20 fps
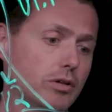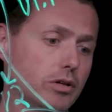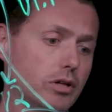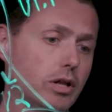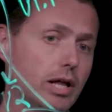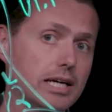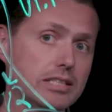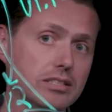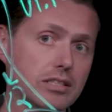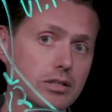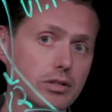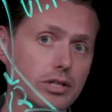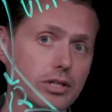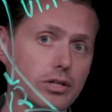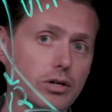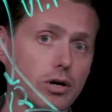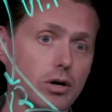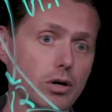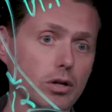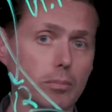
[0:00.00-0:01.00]
classically
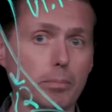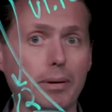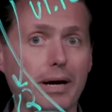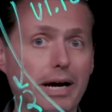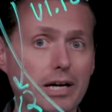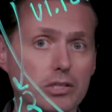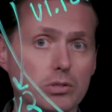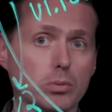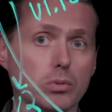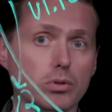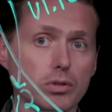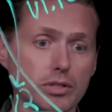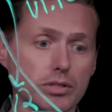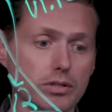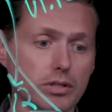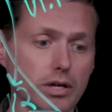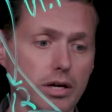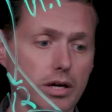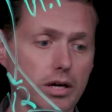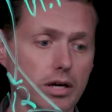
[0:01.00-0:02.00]
called password
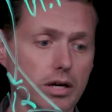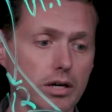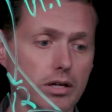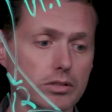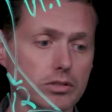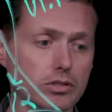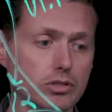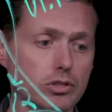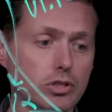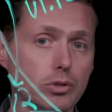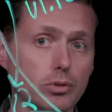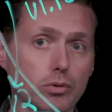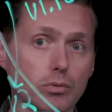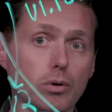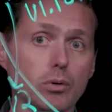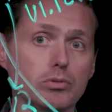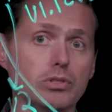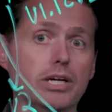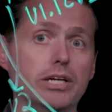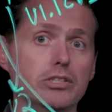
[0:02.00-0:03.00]
and uh, secret
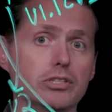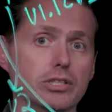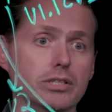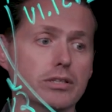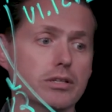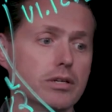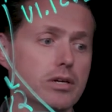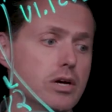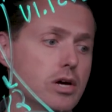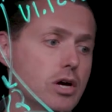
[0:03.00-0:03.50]
rotation.